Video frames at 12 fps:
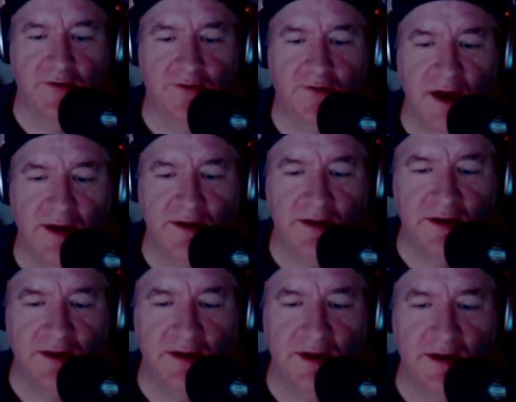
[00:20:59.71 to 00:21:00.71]
frantically
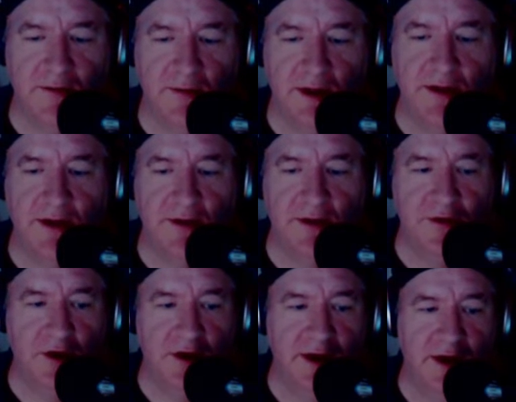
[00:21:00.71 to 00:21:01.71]
telling me that he
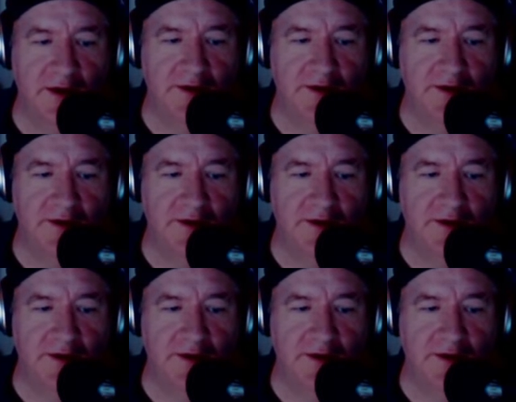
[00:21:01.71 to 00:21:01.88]
thought he had